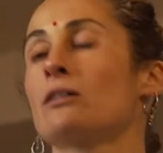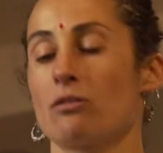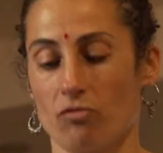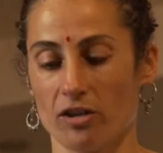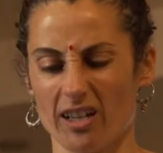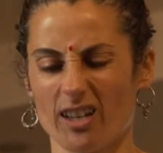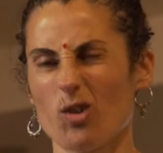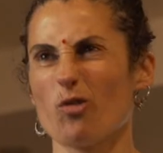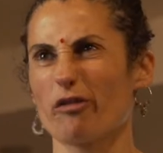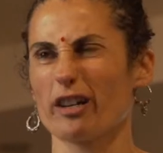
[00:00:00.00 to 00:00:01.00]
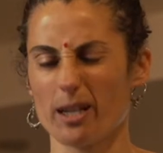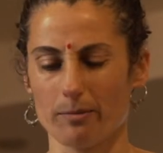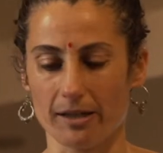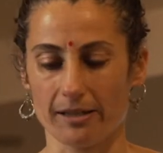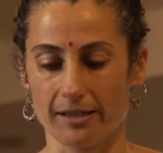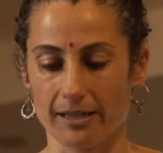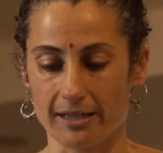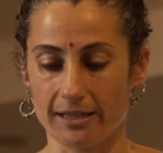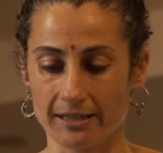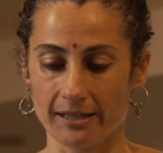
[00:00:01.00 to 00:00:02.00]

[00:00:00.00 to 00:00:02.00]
what I call fresh spice, I guess.